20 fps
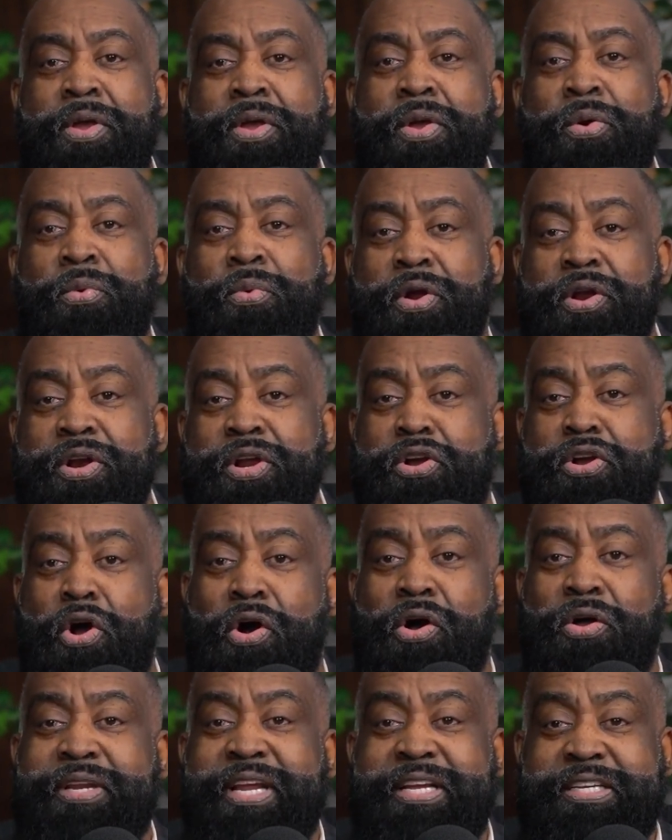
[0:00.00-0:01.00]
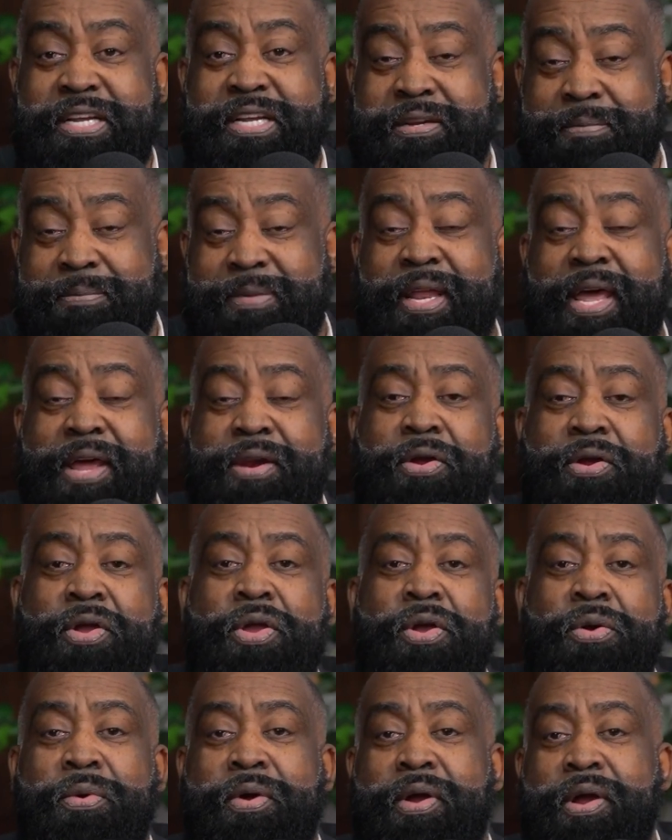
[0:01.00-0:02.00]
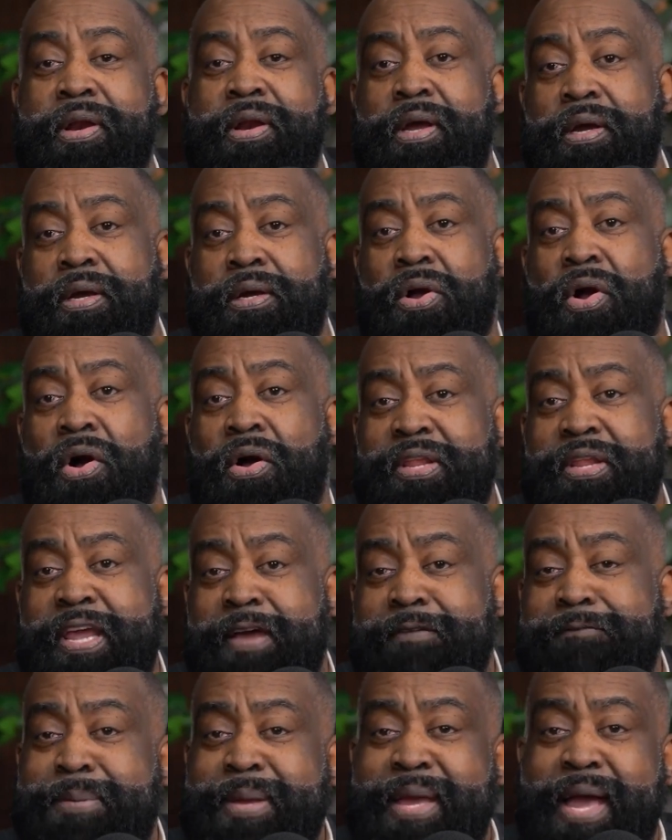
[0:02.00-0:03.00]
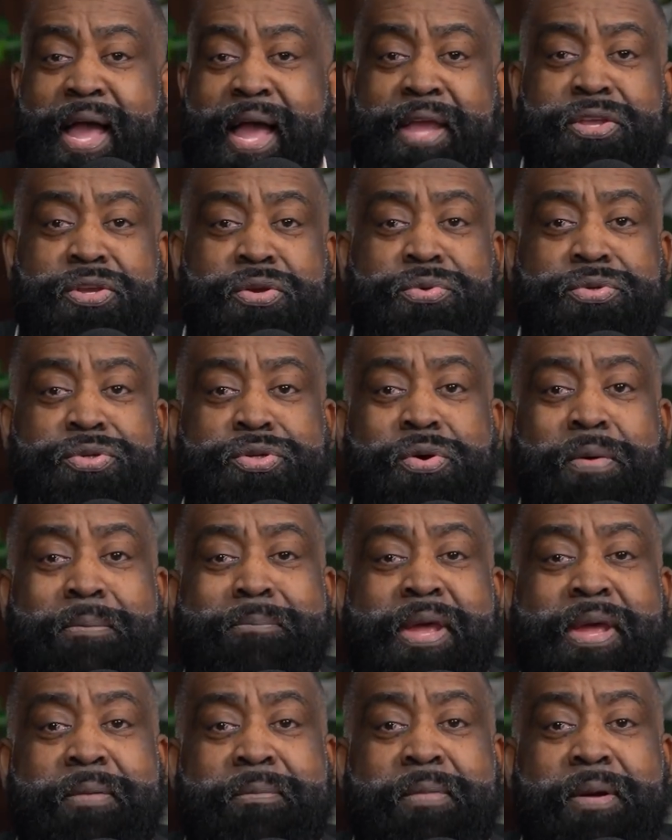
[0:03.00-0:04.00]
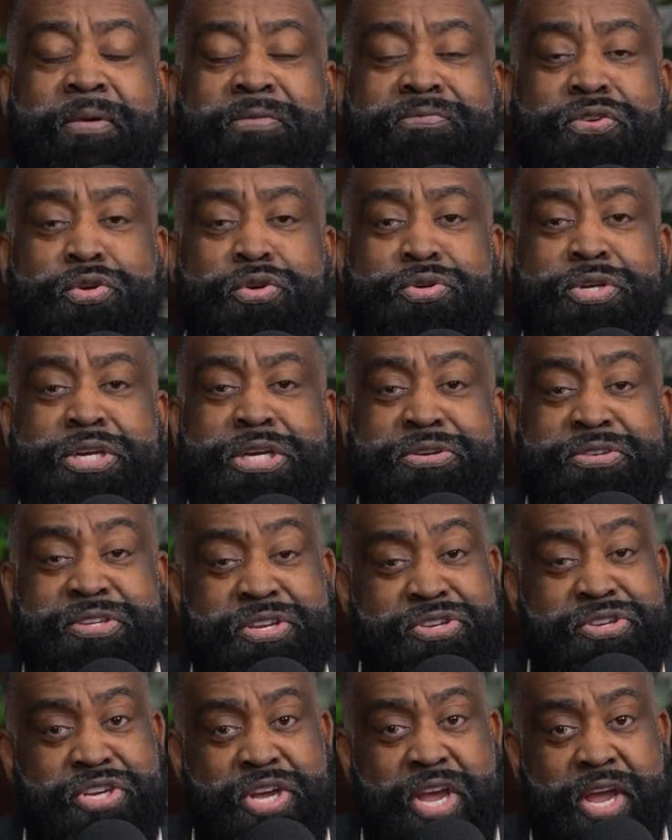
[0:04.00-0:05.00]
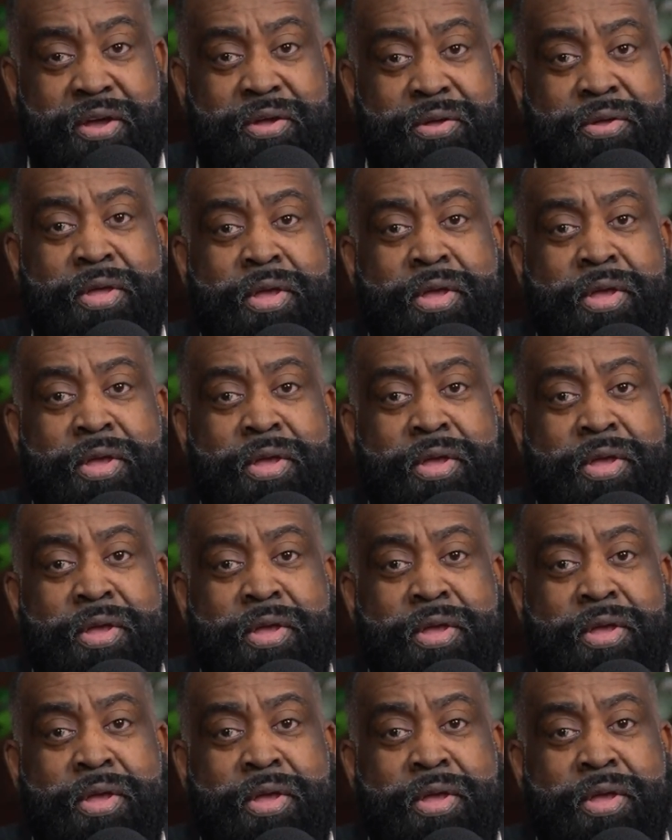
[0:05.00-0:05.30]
We're going to call, they sent him a letter. We're going to call the FBI. You will do a minimum of 2 years in jail.